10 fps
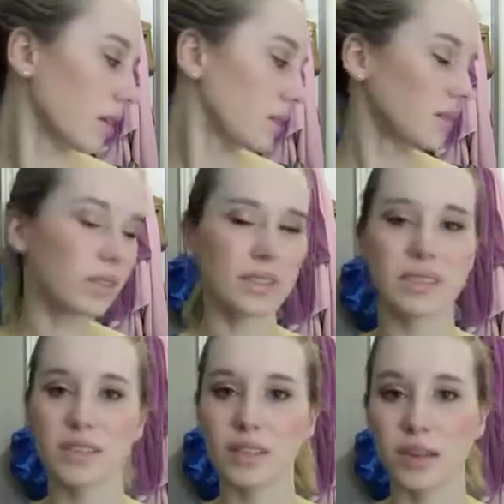So this
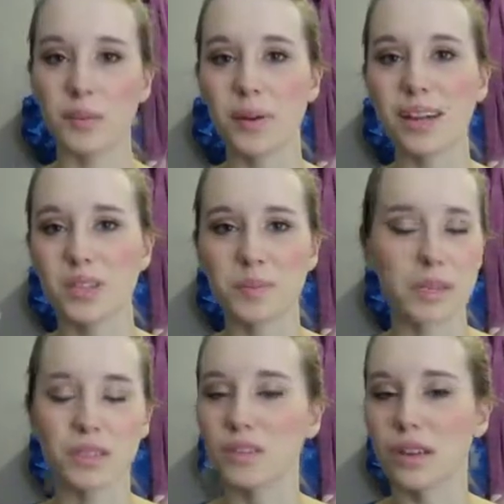is a good brush, but
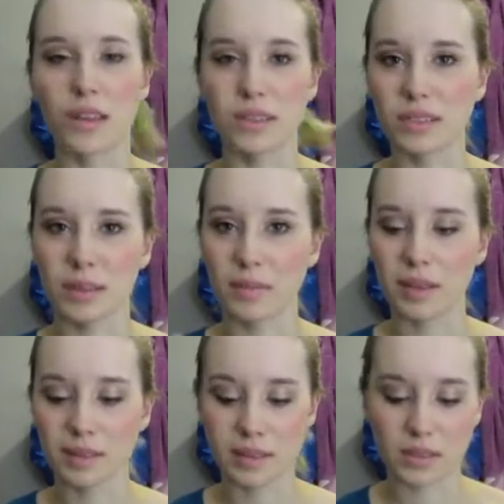it's not the same
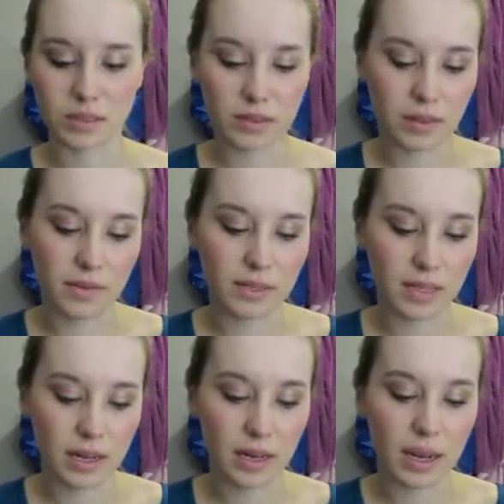thing as a
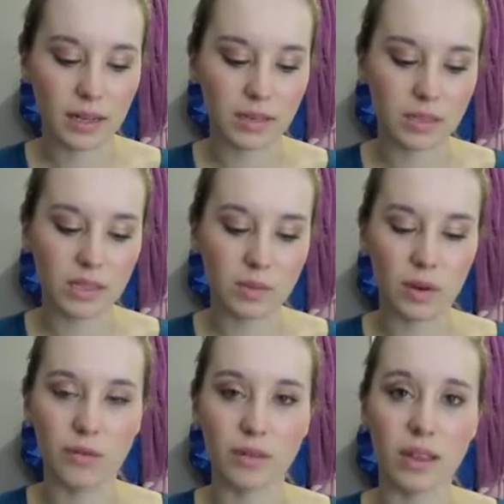217. I'd use this
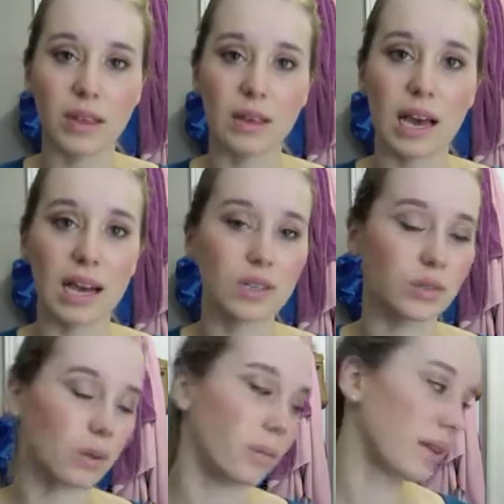more for like
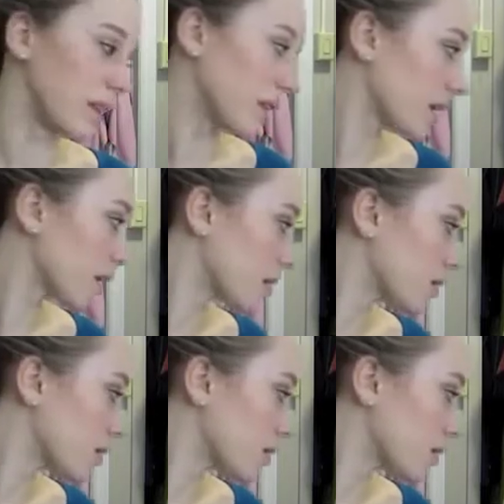actual blending,